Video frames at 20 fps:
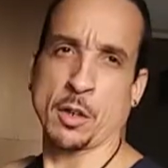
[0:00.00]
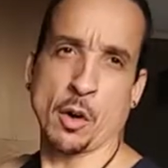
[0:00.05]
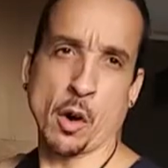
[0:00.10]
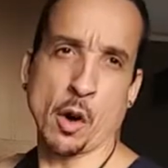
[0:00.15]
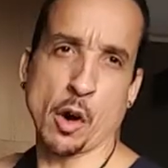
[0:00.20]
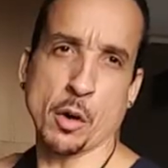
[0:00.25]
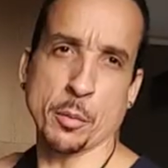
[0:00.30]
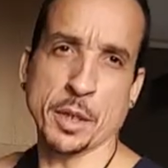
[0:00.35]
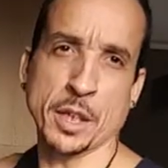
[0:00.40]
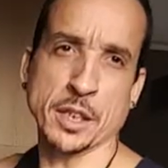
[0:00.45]

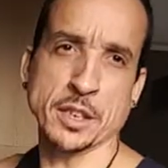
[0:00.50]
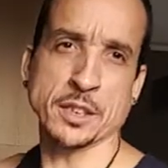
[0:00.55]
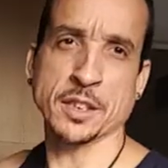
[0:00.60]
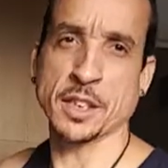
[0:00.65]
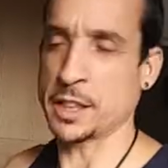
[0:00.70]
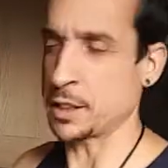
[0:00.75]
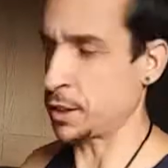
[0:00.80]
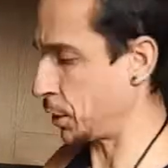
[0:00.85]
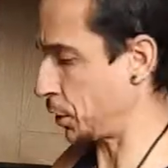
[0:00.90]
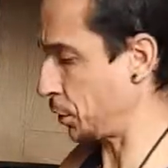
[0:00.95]

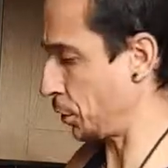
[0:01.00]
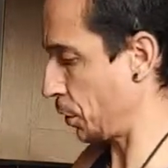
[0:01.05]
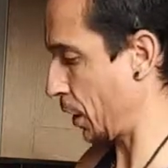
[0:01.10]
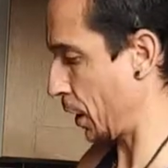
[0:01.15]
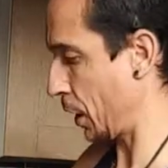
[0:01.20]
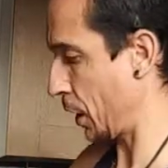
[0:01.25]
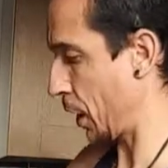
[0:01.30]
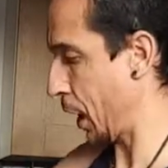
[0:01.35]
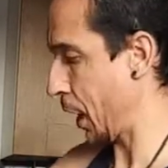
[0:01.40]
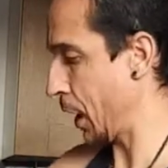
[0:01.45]
Omega-6, 3,
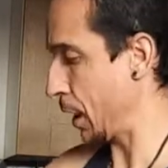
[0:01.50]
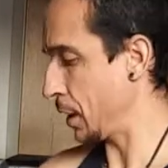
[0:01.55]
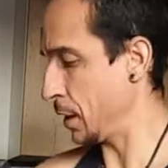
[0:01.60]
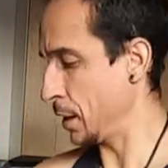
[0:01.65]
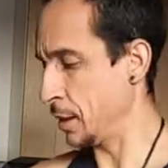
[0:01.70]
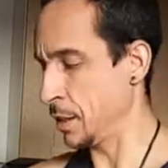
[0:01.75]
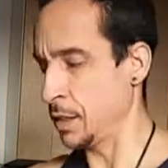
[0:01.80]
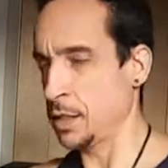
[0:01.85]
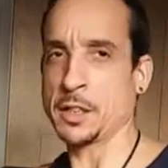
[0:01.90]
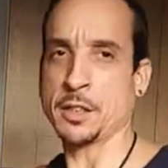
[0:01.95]
and 9,
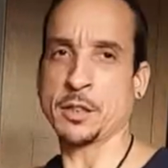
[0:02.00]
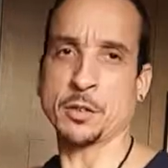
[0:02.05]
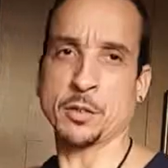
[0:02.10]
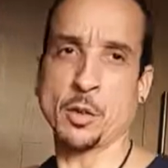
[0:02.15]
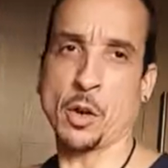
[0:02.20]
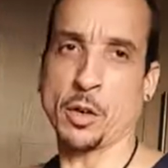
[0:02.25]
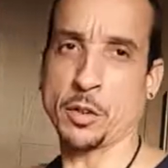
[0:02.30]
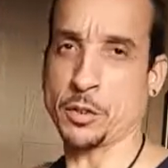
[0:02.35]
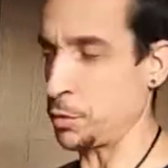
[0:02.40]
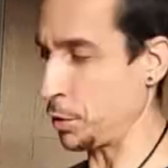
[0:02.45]

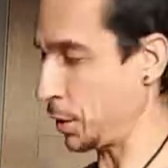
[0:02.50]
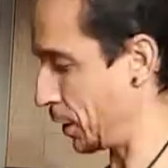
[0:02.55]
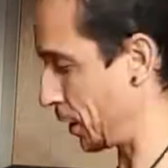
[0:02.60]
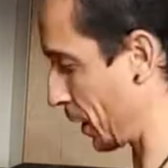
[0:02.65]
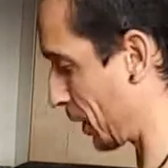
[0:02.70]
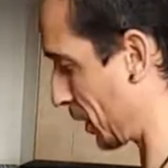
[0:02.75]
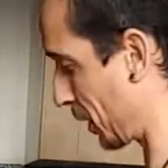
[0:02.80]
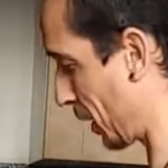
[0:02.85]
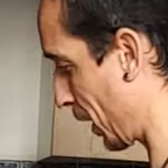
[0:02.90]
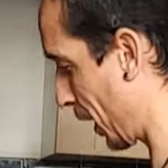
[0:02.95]
or 3,
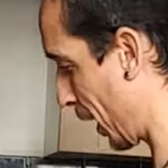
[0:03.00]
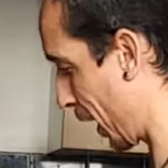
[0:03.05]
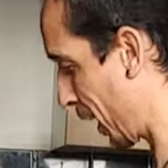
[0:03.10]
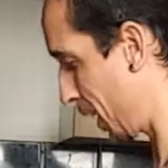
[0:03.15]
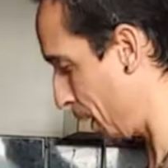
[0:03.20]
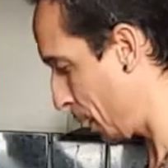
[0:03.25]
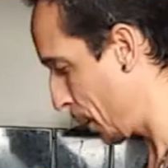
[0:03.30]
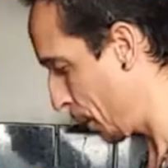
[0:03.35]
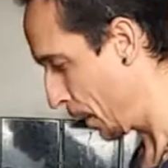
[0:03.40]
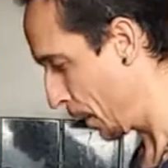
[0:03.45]
6, and 9.